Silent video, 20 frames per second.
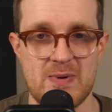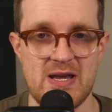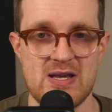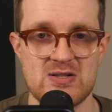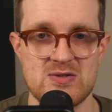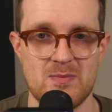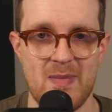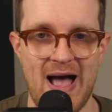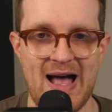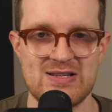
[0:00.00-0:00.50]

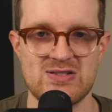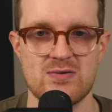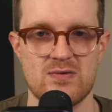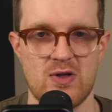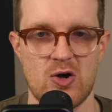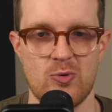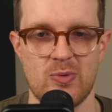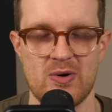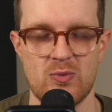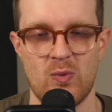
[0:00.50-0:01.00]
is massive,
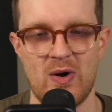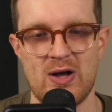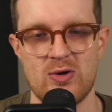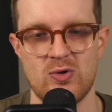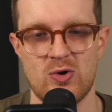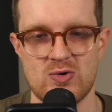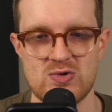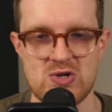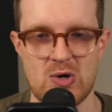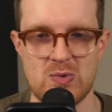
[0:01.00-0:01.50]
though, but
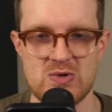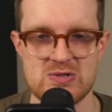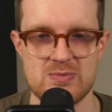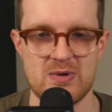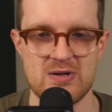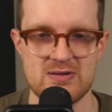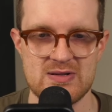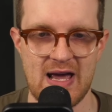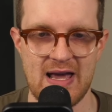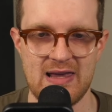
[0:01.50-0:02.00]
Wailord's always
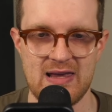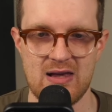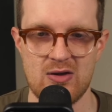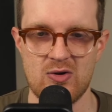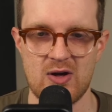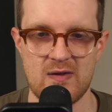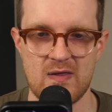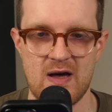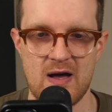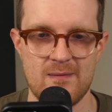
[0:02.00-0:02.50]
been tanky
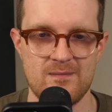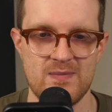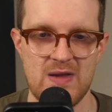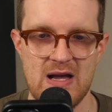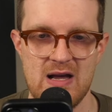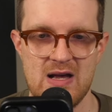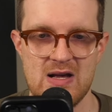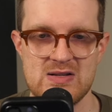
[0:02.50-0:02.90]
like that.